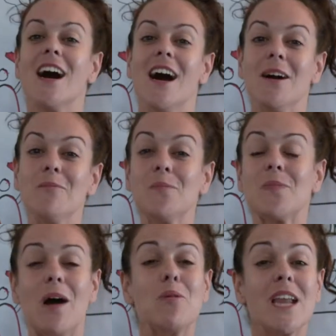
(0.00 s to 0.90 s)

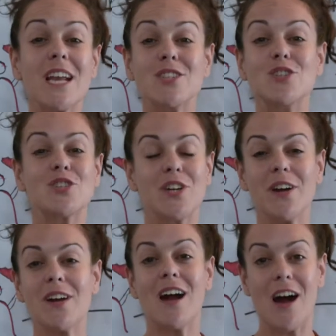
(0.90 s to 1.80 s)
Um, I would like to
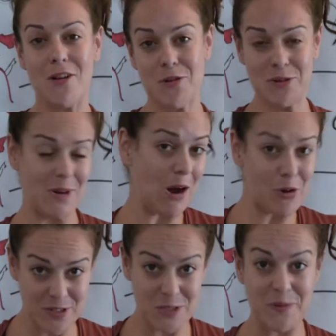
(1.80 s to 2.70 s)
share our,
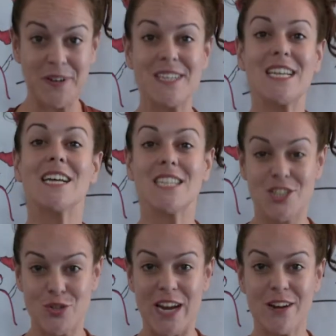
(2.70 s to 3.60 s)
our experience as a
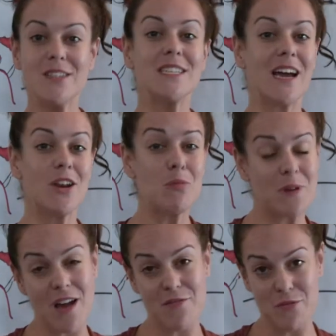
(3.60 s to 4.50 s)
trainers and on
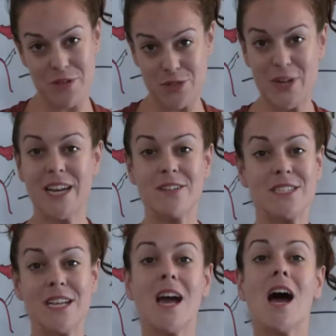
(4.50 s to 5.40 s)
behalf of the trainers,
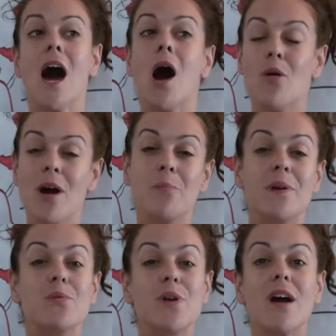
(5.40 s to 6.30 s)
how
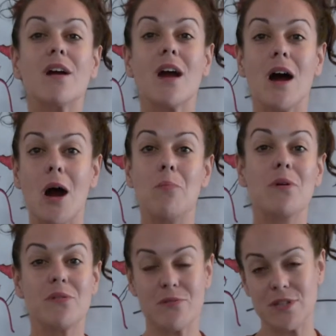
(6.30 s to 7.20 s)
happy we are
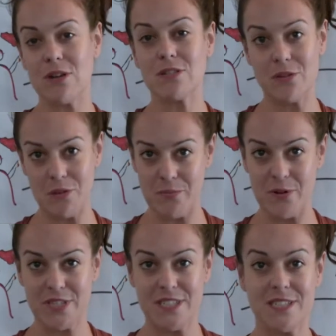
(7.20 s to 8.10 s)
about the results of the
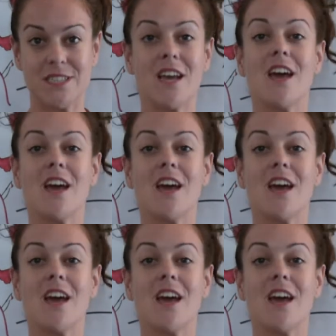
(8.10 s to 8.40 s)
projects.